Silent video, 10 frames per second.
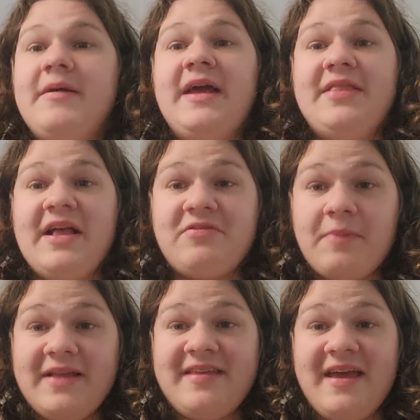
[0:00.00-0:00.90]
But yeah, that's
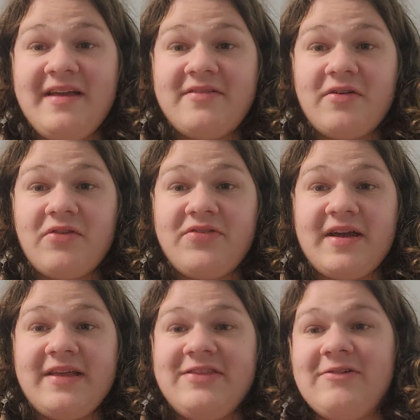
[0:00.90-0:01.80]
my takes on the
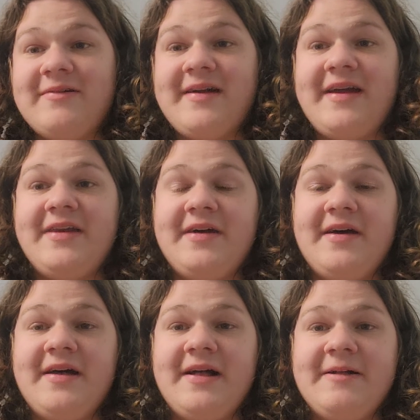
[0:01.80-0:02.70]
second door and
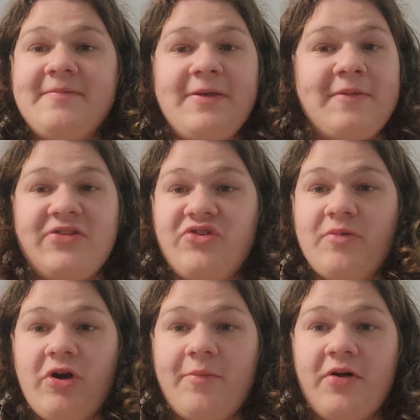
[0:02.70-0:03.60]
uh, about Jim
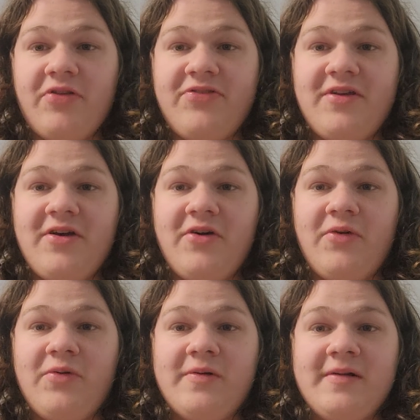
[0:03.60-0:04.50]
Harbaugh.
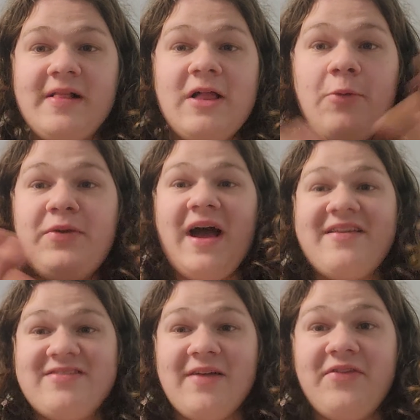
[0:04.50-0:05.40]
So hope you
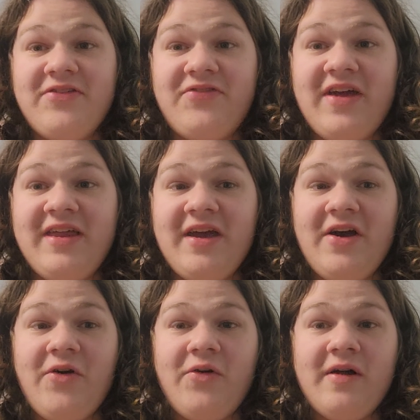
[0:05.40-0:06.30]
guys love this
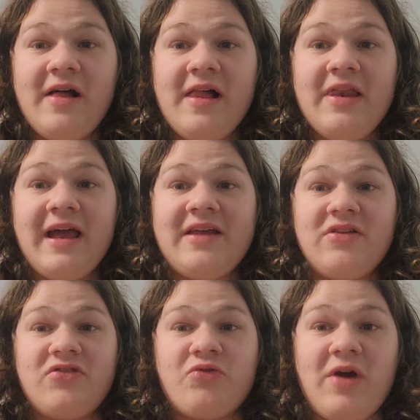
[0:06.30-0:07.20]
video, like
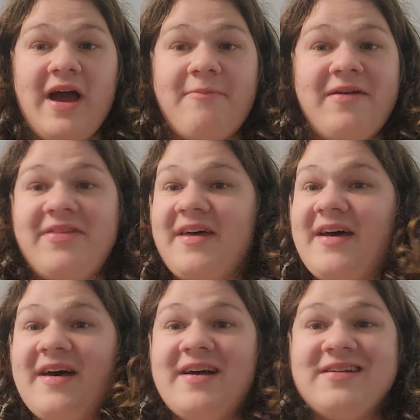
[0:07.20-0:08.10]
and subscribe, and
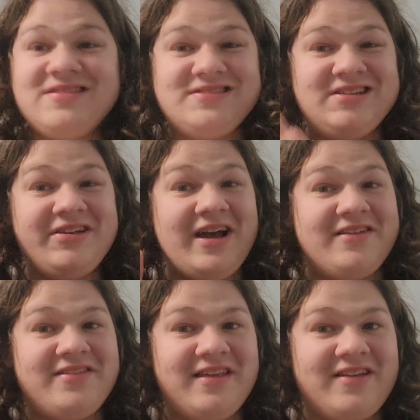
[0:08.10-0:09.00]
uh, see you
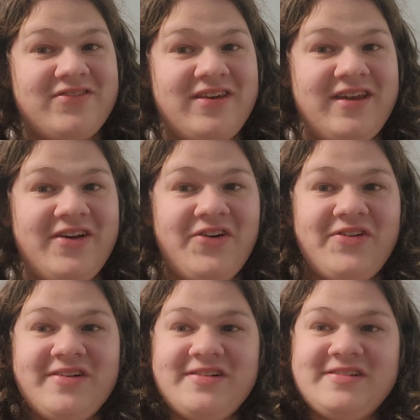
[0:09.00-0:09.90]
guys in the next video.